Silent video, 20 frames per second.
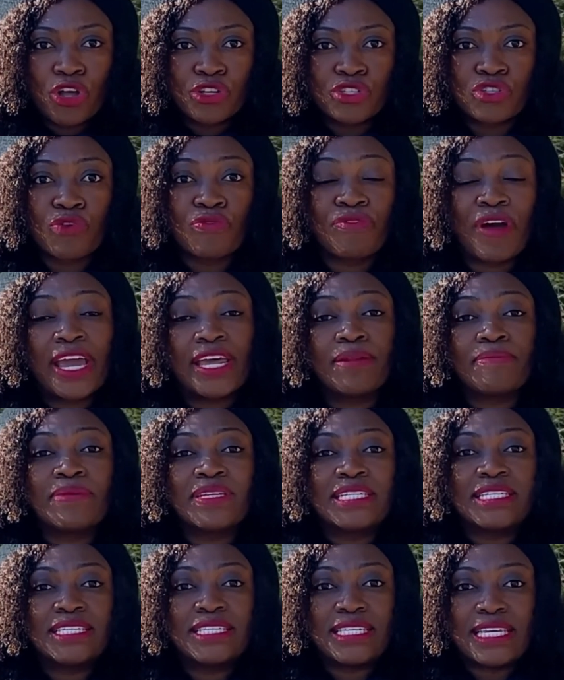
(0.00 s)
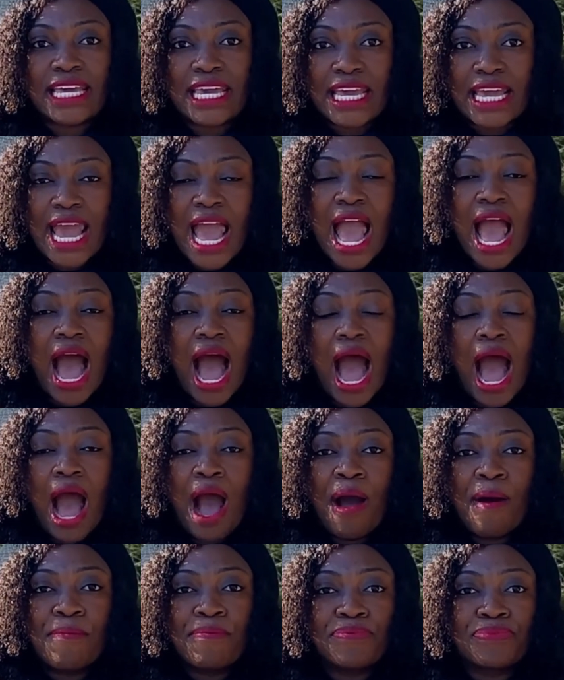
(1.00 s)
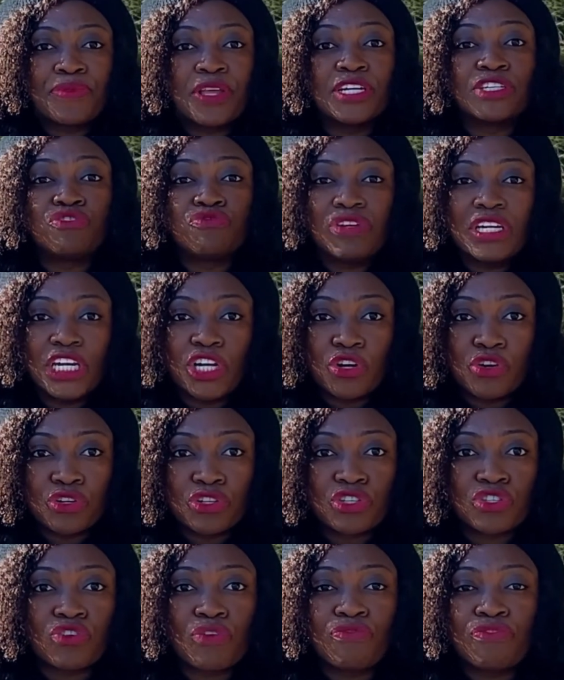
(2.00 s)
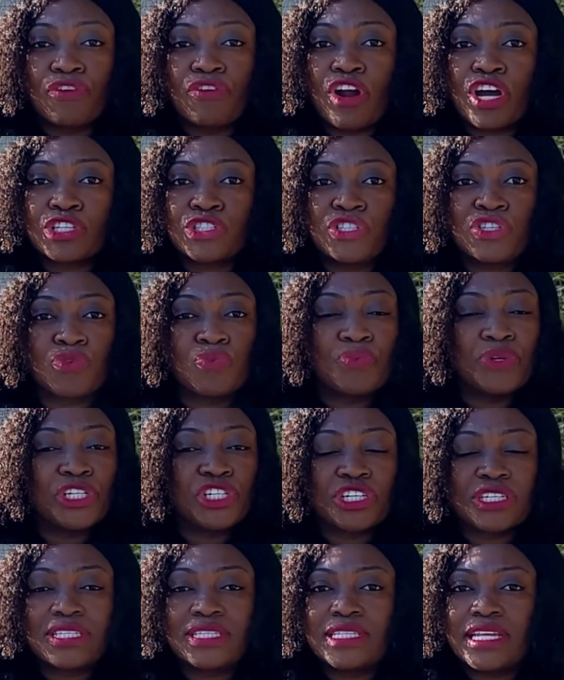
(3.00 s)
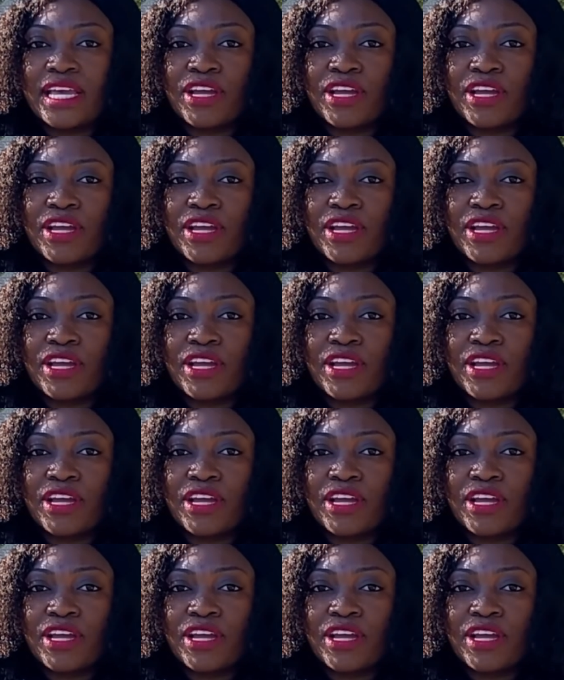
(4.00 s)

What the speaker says: So vitamin C, it's really good. So for us, we just